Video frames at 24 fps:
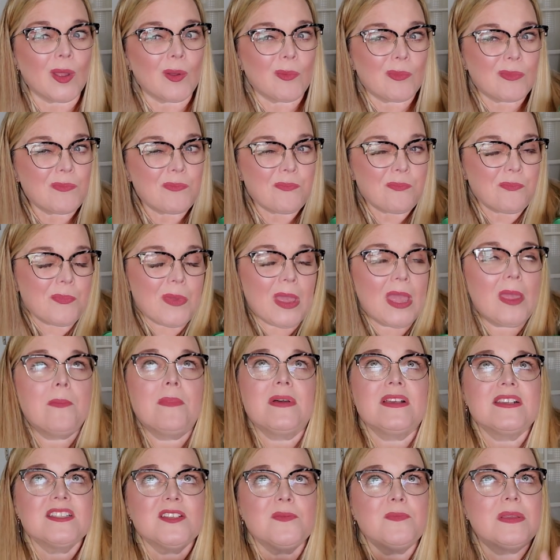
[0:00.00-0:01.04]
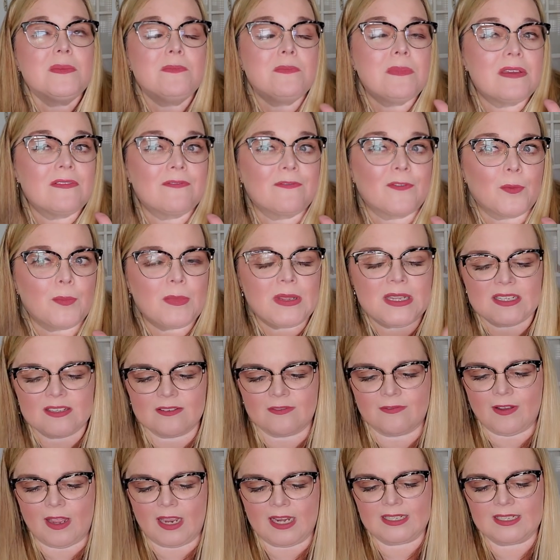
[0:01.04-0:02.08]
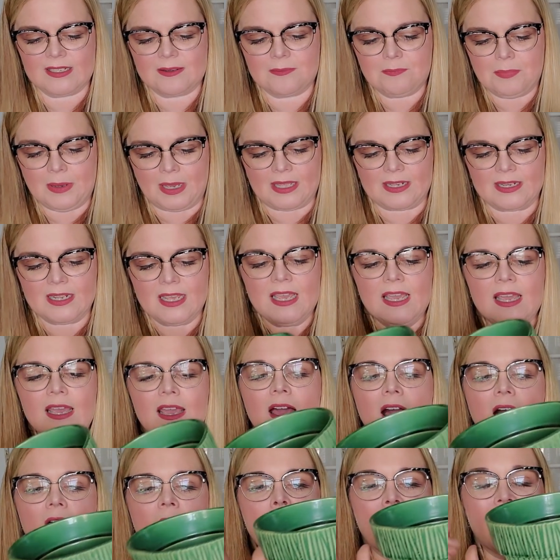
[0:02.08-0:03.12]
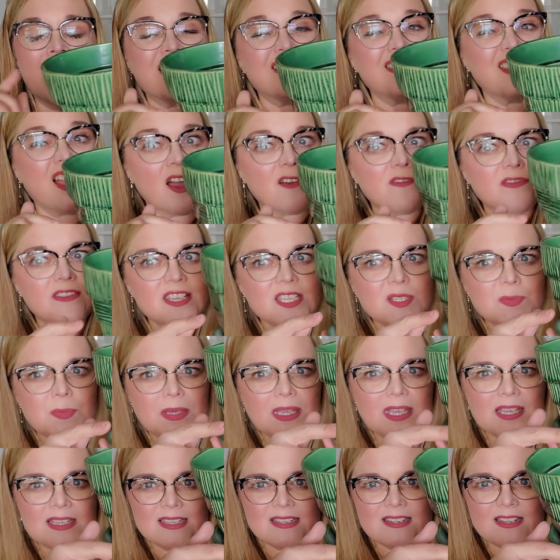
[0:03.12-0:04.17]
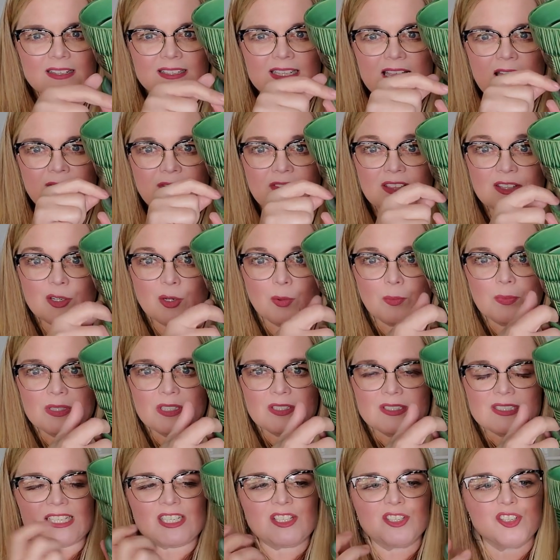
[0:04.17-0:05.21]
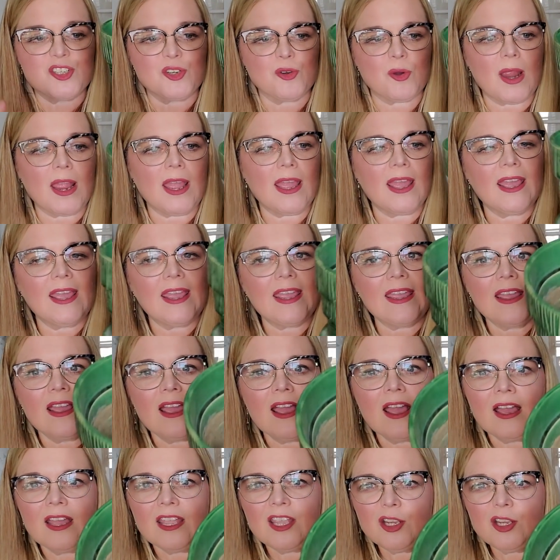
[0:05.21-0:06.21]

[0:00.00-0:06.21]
It, it must have been meant for me to find it, but um, I love these because it does have the little built-in tray.